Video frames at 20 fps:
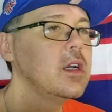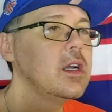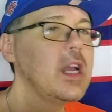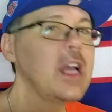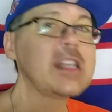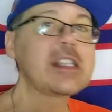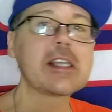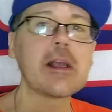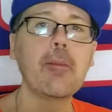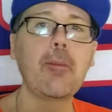
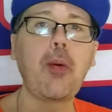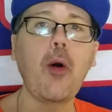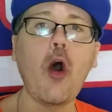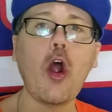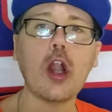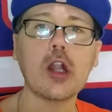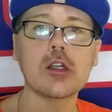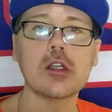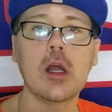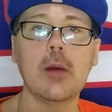It's
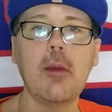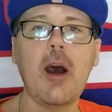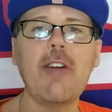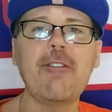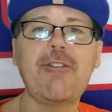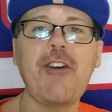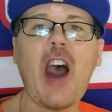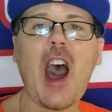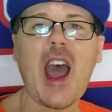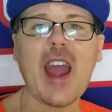important. I'm
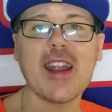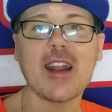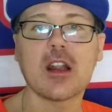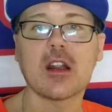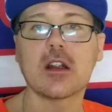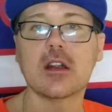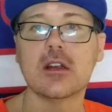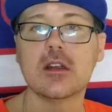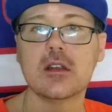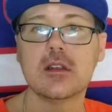on
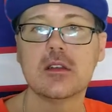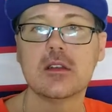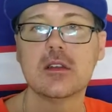fire.